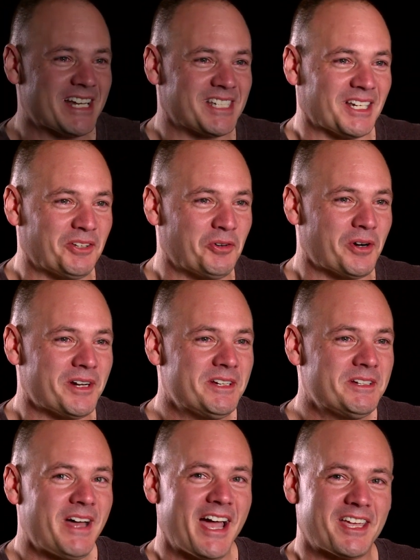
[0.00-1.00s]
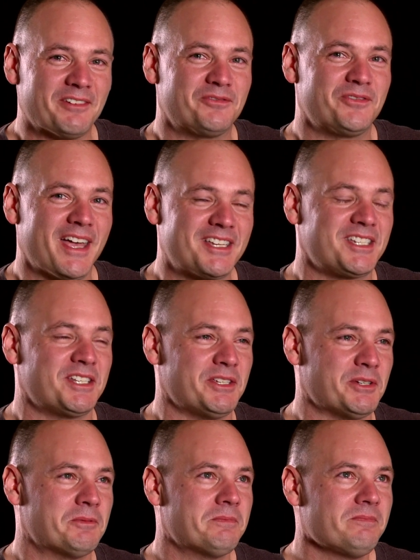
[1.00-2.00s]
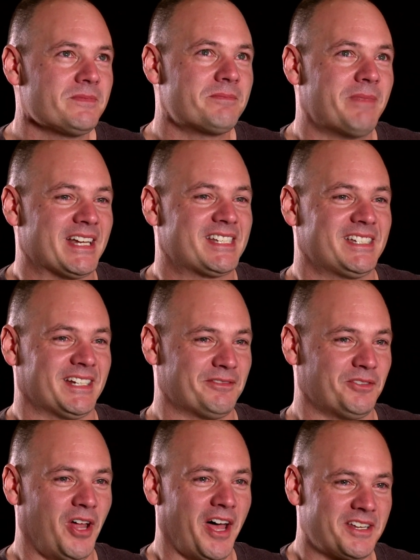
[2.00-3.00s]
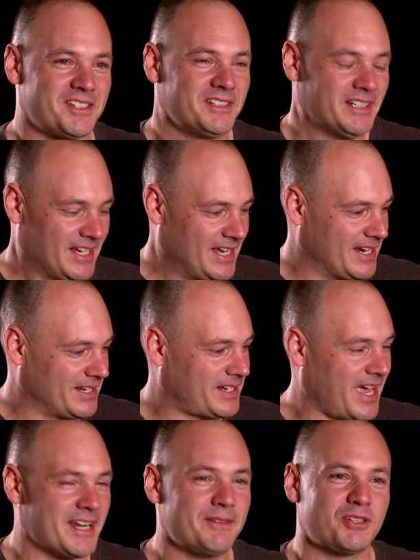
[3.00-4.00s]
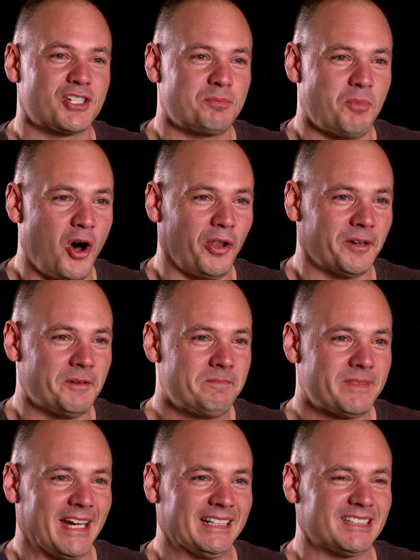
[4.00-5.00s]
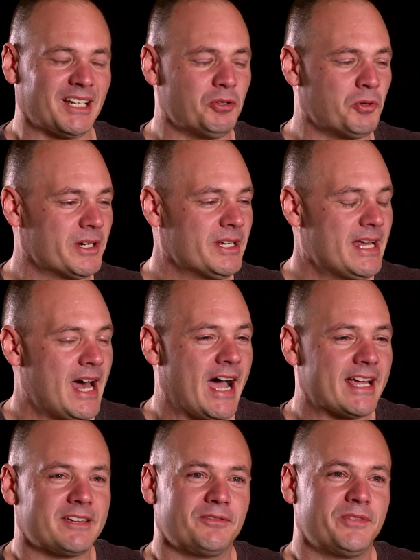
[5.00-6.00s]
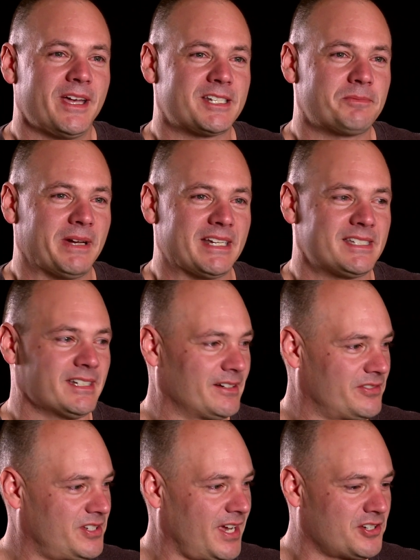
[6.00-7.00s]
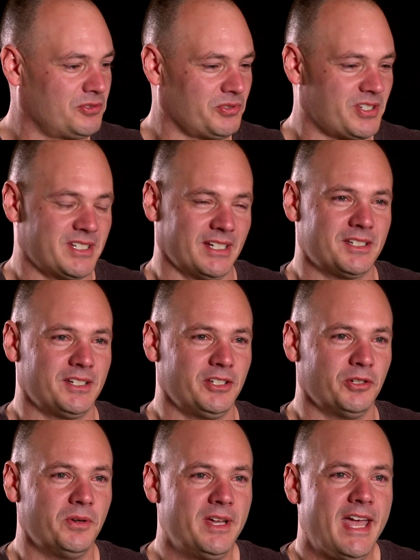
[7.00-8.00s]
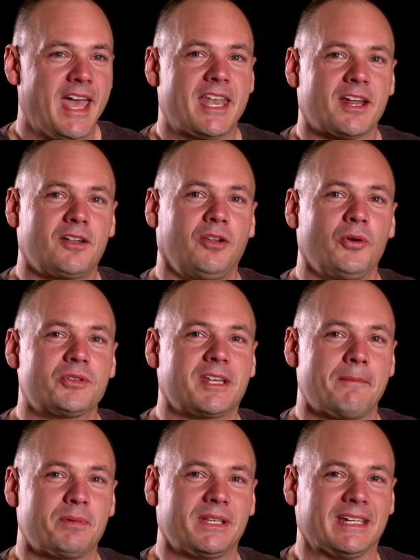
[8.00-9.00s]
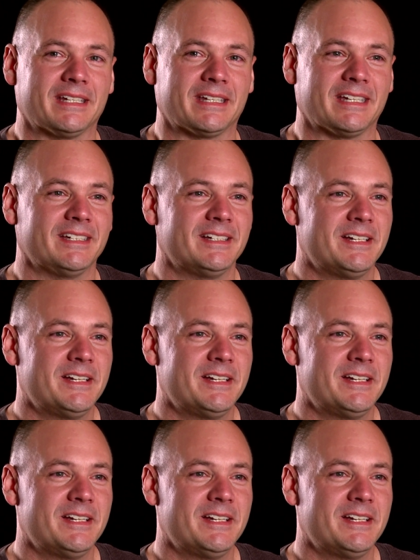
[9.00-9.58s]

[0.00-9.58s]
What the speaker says: I said, Lord, I confess to you my sin of lust. And it got even smaller. And I said, Lord, I confess my sin of sexual sin to you. And it closed completely.